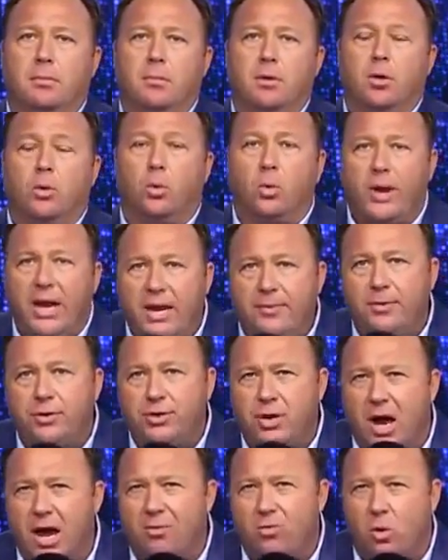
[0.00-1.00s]
Read the
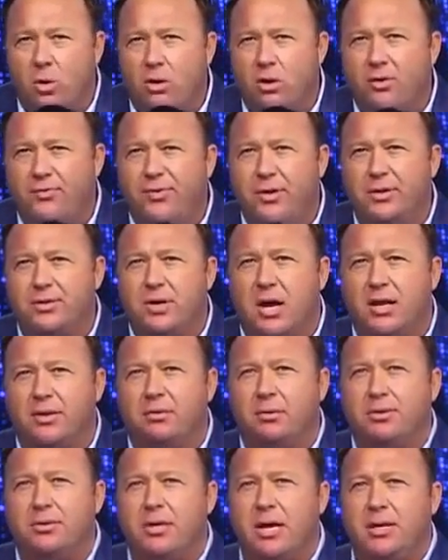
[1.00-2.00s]
John Warner Defense
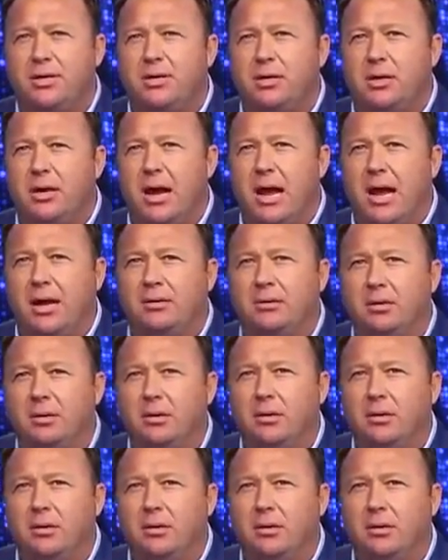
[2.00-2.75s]
Authorization Act